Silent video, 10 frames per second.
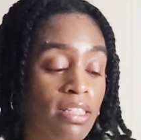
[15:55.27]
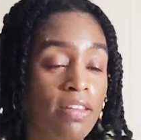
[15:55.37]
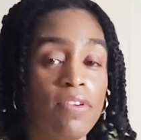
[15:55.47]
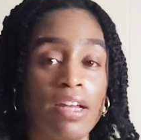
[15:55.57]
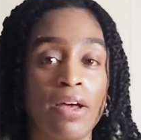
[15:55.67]

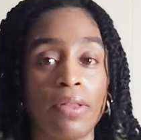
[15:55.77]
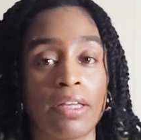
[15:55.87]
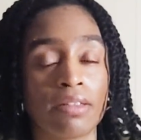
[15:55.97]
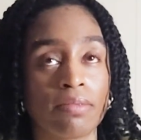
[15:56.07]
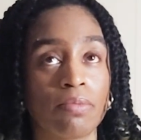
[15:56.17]
even now,
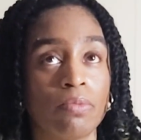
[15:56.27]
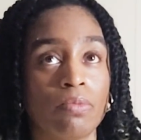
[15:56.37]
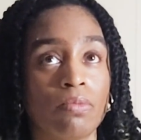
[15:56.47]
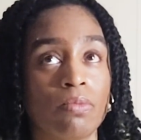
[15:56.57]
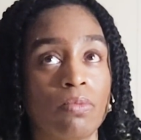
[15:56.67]
like,
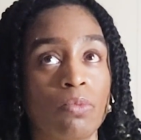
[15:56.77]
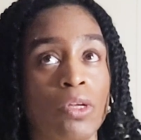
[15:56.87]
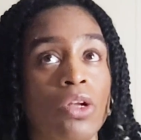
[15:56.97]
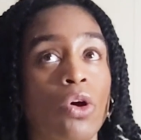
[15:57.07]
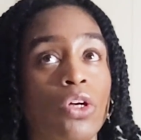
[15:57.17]

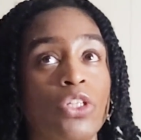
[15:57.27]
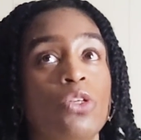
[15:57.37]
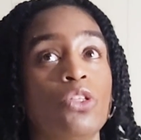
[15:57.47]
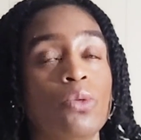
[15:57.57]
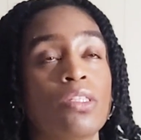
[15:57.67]
when all you
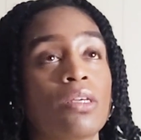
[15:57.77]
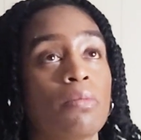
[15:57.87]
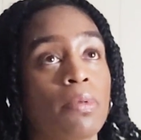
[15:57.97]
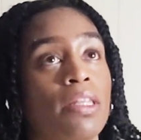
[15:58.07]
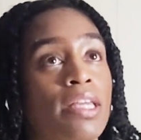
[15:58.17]
do is
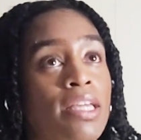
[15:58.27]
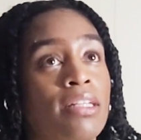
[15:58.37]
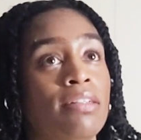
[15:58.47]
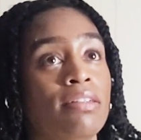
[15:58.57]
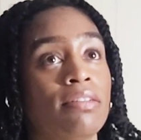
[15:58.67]
complain,